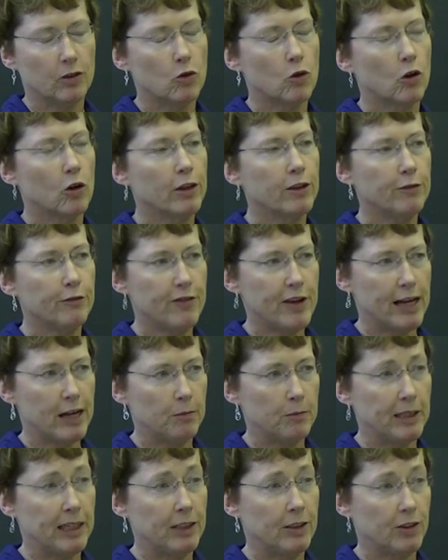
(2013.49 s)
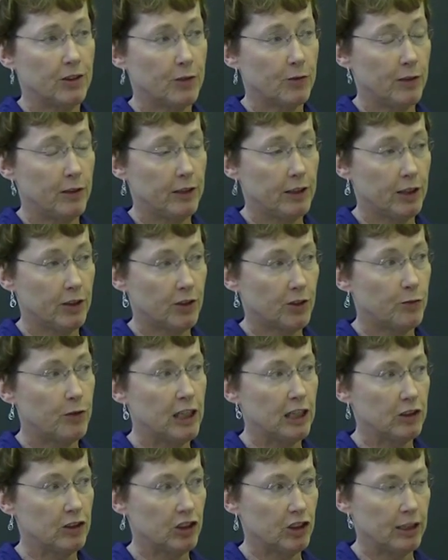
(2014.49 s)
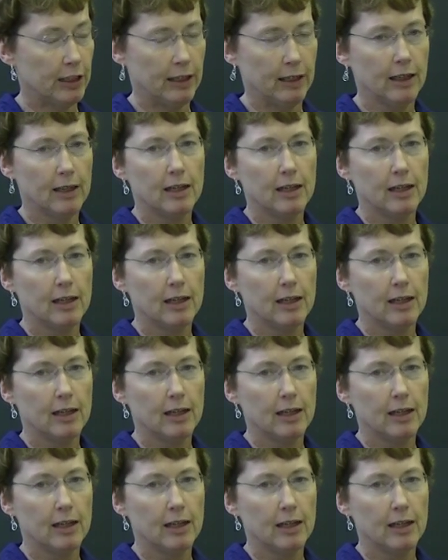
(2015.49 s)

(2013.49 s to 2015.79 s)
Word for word: or the family dis dysfunction.